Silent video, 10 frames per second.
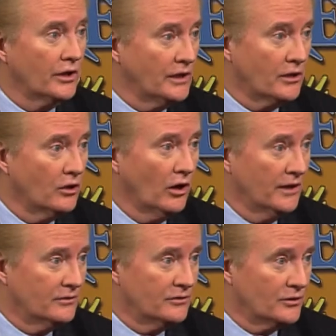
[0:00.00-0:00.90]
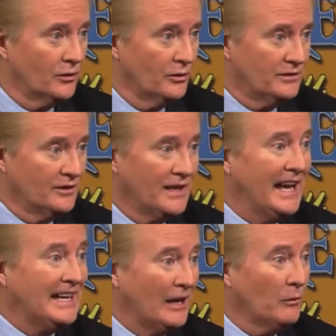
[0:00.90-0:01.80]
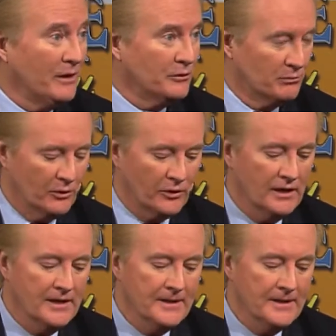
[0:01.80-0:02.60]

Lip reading: going to get caught, and so you can't get away with murder.